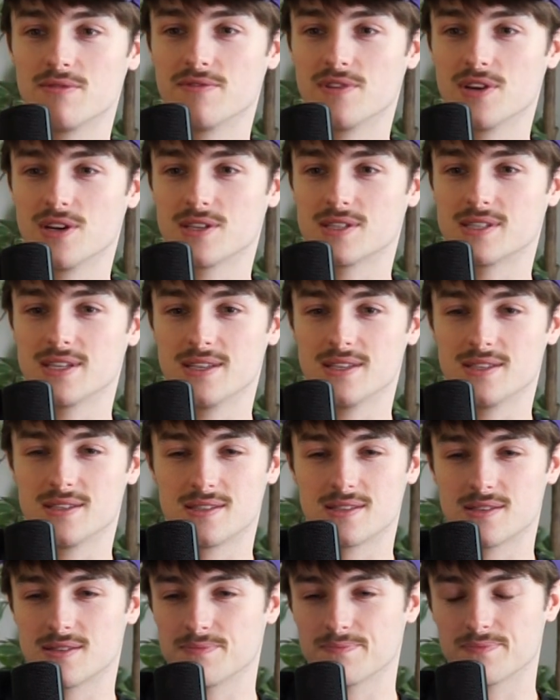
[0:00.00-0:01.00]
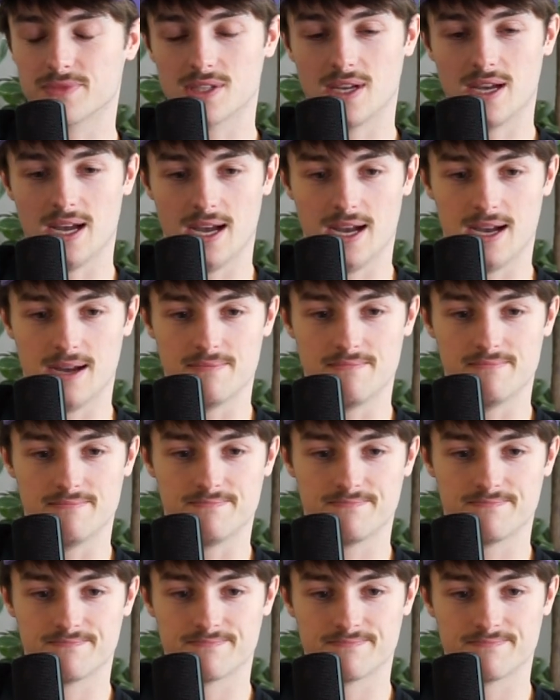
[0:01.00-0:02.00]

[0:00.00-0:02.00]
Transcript: versus, um,